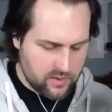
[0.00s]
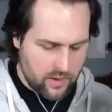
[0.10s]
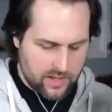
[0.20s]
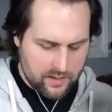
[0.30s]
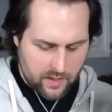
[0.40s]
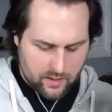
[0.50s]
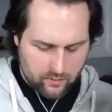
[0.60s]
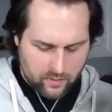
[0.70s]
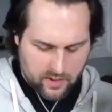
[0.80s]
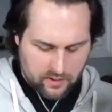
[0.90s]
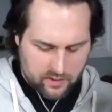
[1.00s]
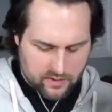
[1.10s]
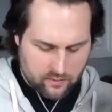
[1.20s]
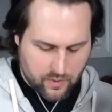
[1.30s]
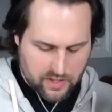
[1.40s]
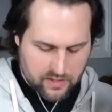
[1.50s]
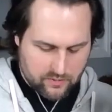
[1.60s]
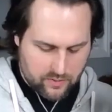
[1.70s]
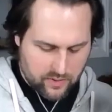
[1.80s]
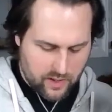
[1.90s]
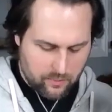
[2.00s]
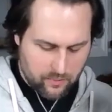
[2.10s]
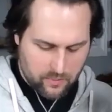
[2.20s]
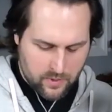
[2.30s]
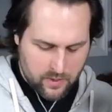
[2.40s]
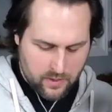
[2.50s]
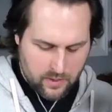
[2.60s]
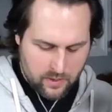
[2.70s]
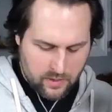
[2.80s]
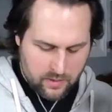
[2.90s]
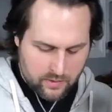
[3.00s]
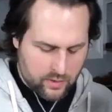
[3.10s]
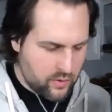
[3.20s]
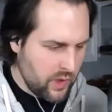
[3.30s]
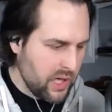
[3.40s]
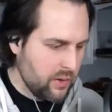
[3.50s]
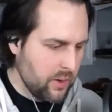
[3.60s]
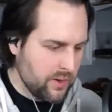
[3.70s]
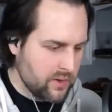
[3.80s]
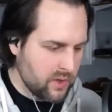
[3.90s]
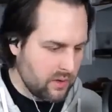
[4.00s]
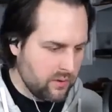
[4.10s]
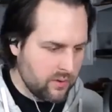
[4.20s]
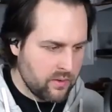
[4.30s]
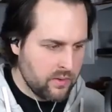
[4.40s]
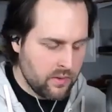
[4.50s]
so I don't think there's a reason for them to trick you on the shelf.